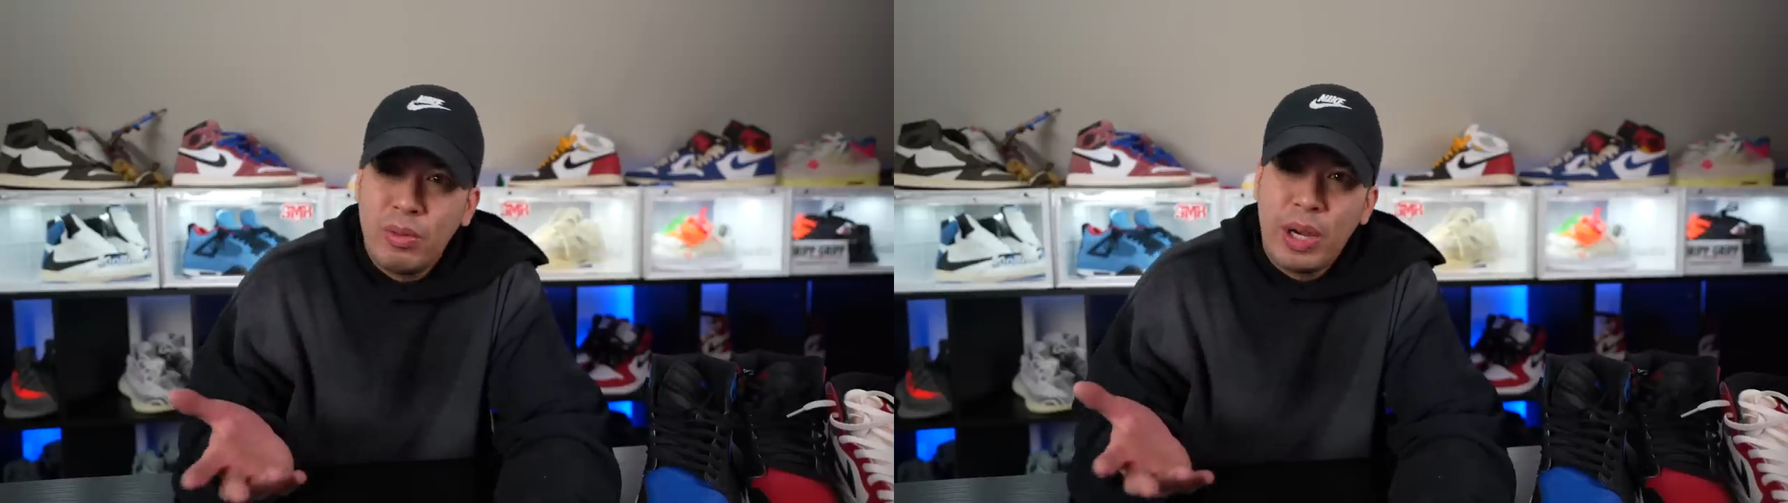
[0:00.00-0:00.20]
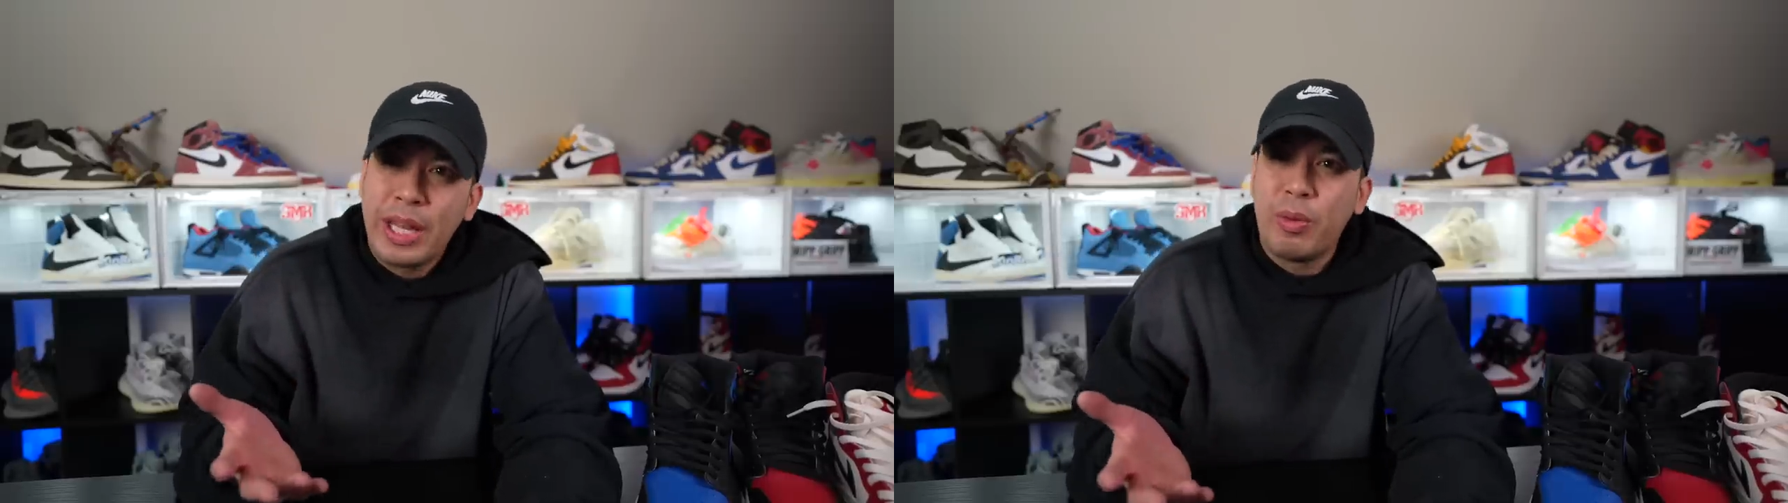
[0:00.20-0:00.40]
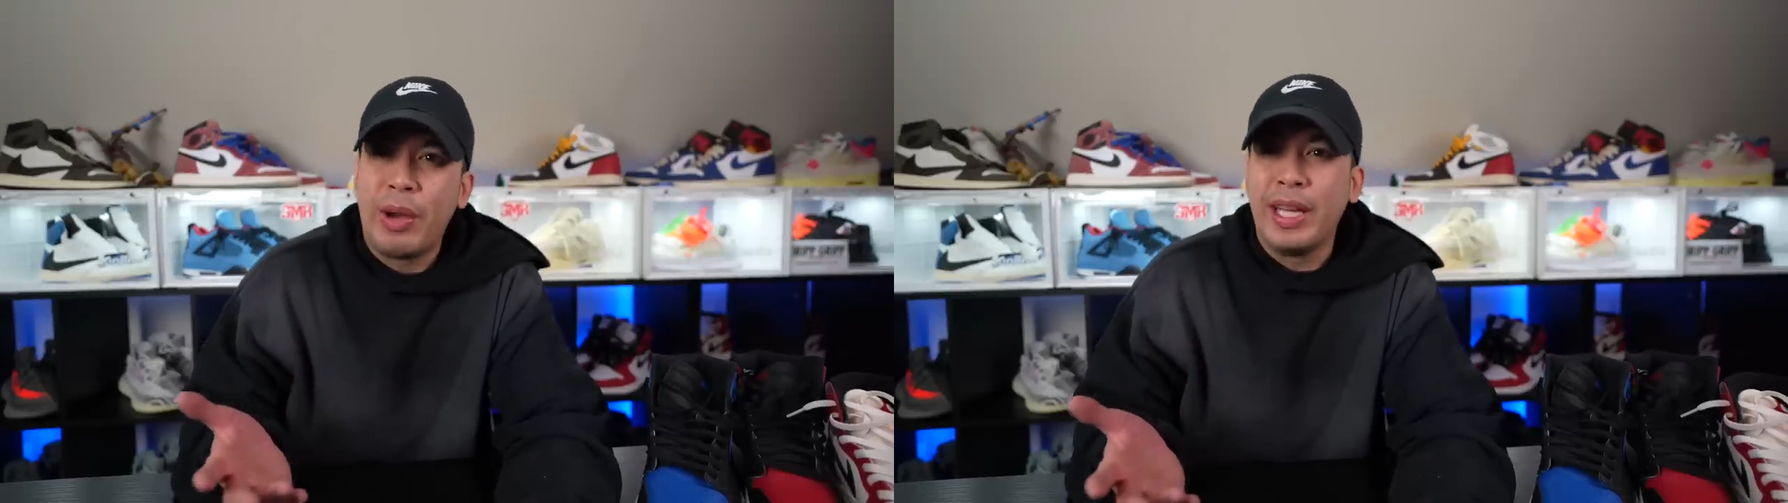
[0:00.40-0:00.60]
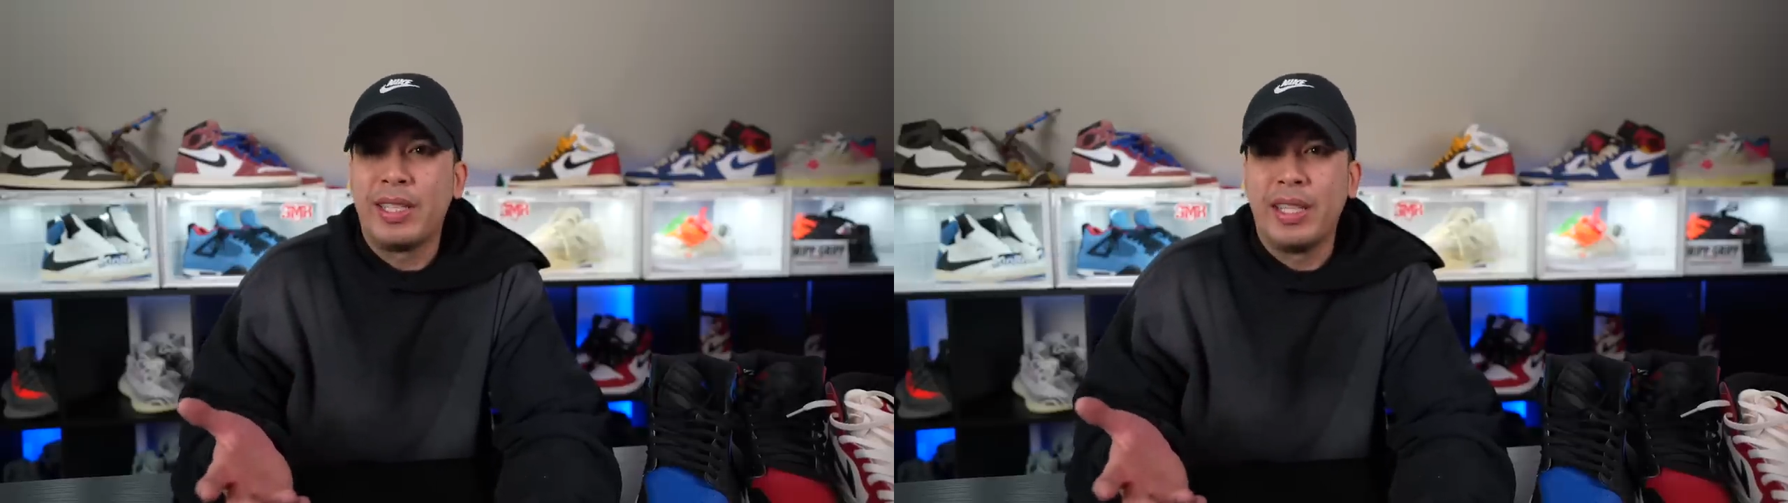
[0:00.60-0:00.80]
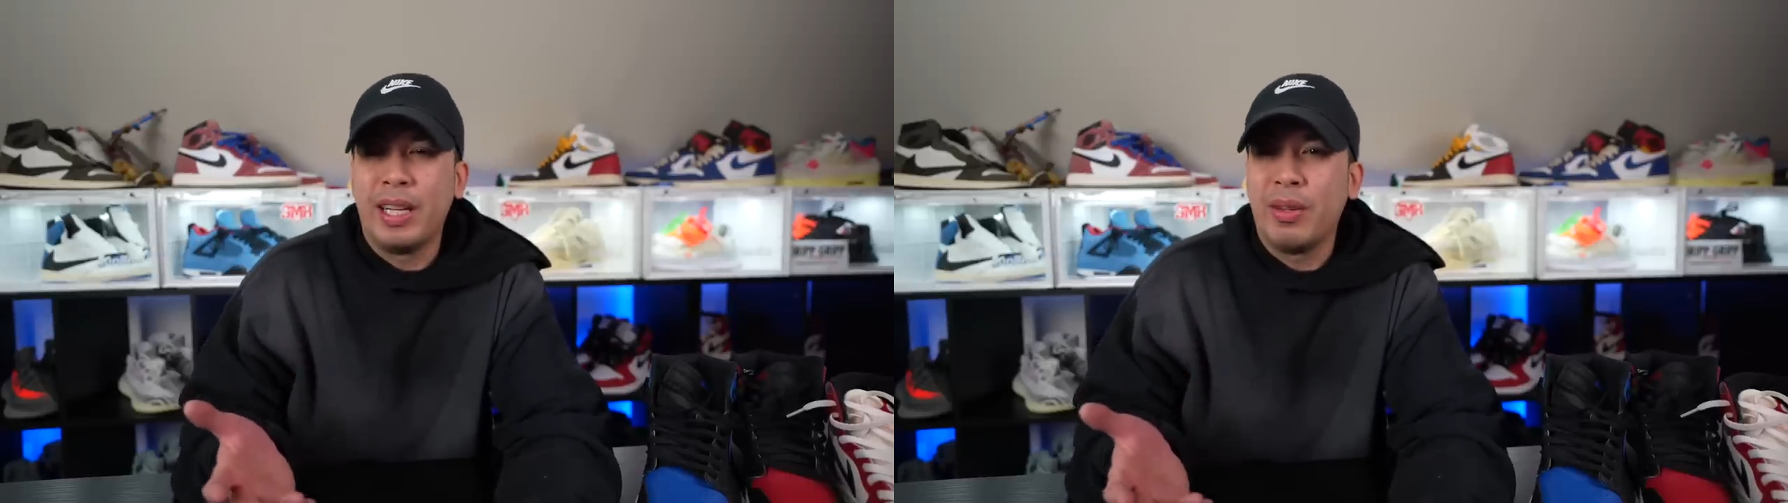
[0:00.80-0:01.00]
We'll have to wait and
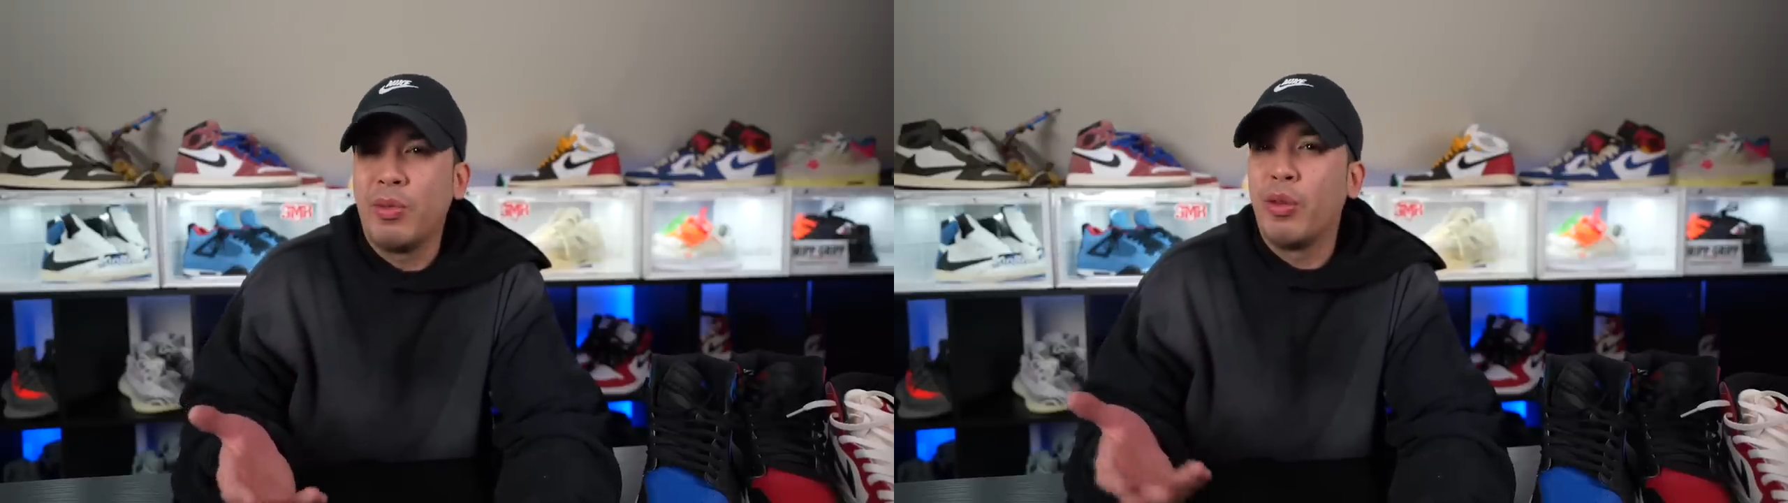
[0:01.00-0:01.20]
see.